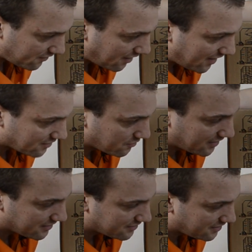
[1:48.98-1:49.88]
Now, as we
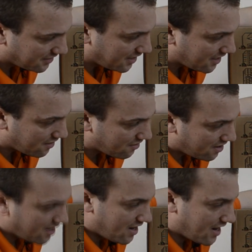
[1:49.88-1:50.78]
can see here,
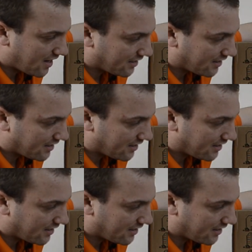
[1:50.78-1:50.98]
it